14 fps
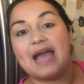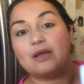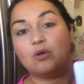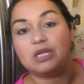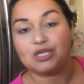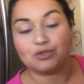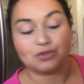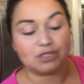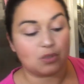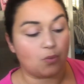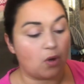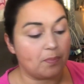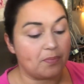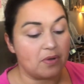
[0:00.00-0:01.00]
I only use the
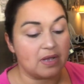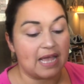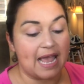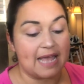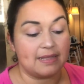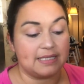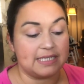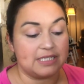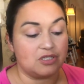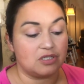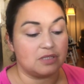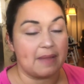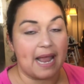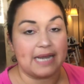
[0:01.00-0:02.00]
workbook and the
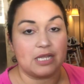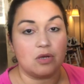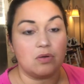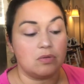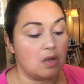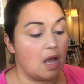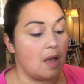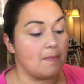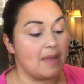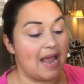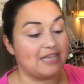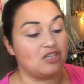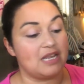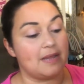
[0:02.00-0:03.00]
teacher's manual. Um,
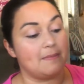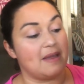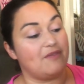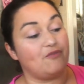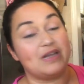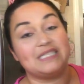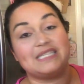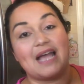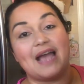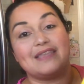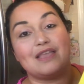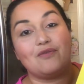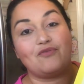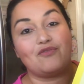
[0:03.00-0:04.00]
actually, my friend
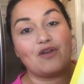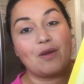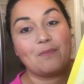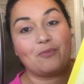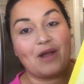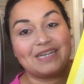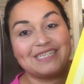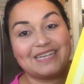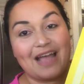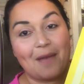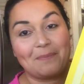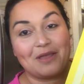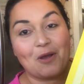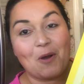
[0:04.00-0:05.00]
Tanya from Project
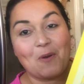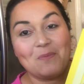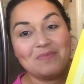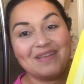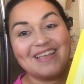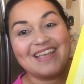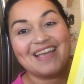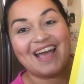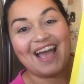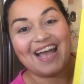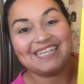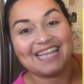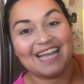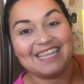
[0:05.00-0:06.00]
Happy Home,
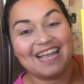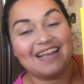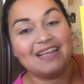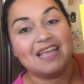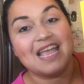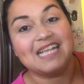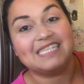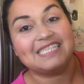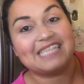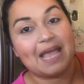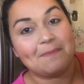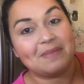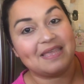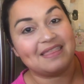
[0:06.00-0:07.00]
hi Tanya,
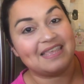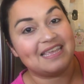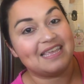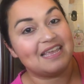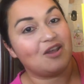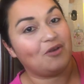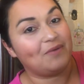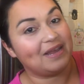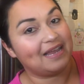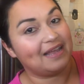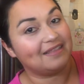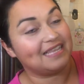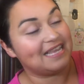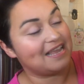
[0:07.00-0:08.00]
send me the
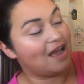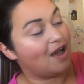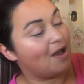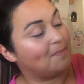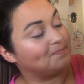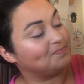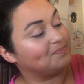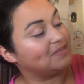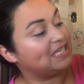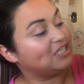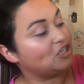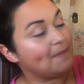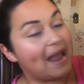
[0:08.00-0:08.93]
correct the um, teacher